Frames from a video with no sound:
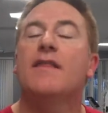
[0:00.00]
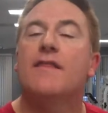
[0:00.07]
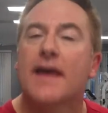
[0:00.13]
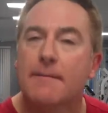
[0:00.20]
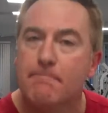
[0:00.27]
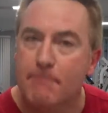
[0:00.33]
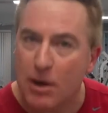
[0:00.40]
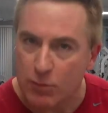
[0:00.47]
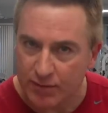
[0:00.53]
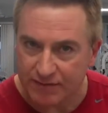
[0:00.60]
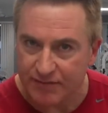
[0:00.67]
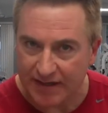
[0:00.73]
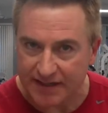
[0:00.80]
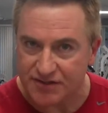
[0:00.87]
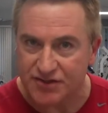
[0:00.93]
They
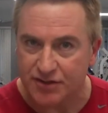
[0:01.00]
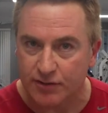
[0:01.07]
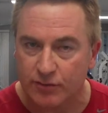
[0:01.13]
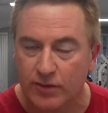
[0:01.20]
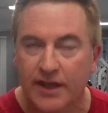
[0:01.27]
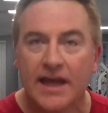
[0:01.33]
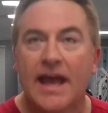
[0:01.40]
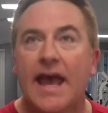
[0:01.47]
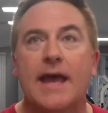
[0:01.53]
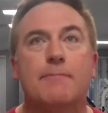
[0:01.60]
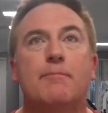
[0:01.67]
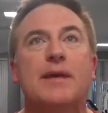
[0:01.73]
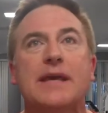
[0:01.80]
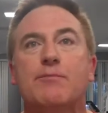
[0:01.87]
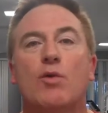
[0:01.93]
motivate you
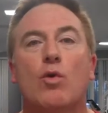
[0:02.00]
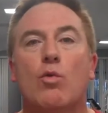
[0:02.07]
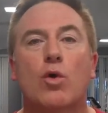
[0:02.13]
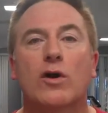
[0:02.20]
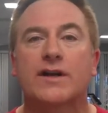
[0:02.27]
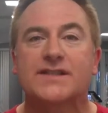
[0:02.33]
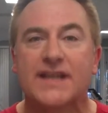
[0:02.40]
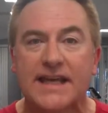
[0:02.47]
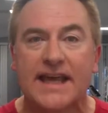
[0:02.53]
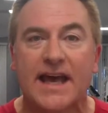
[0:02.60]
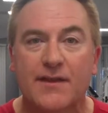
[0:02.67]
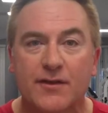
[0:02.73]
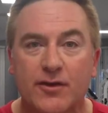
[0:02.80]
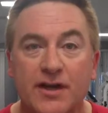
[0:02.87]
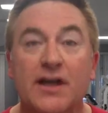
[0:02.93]
and people work
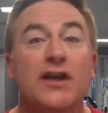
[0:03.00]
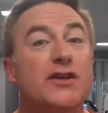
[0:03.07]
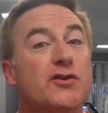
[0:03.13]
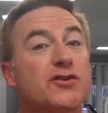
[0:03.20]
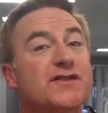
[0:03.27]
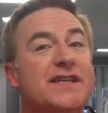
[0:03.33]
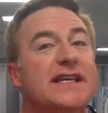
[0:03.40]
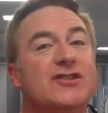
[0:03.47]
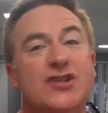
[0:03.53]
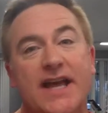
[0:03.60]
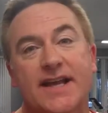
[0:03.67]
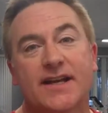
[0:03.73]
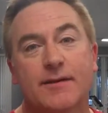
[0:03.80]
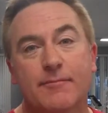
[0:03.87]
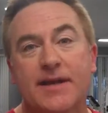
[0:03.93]
together. You'll see
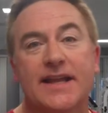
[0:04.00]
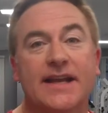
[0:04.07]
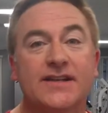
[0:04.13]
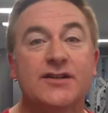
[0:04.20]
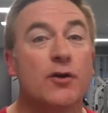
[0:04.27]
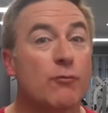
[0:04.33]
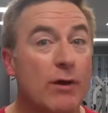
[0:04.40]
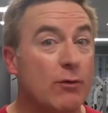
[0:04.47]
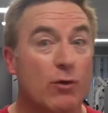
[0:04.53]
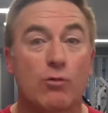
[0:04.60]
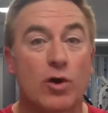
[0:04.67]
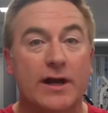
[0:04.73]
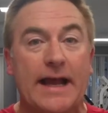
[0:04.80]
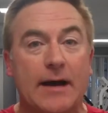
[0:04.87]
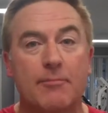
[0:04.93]
Jen in a minute. We were
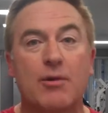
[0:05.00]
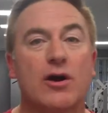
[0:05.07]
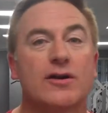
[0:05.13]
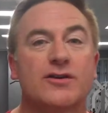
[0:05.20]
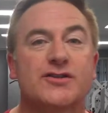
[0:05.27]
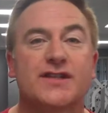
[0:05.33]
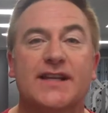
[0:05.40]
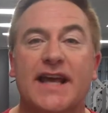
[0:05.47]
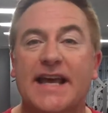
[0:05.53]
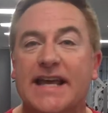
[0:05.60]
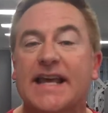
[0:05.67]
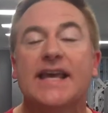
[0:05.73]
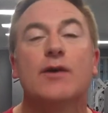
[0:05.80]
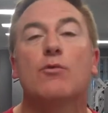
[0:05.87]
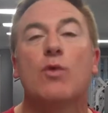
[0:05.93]
workout partners
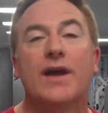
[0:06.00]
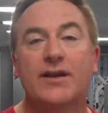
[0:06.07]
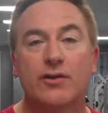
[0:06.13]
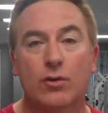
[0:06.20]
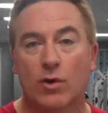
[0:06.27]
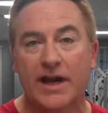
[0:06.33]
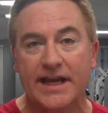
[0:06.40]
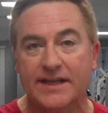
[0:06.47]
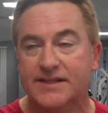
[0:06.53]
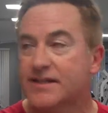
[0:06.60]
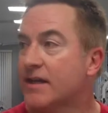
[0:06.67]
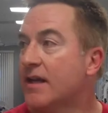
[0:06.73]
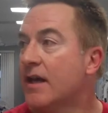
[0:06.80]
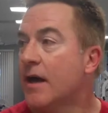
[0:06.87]
today. It went great.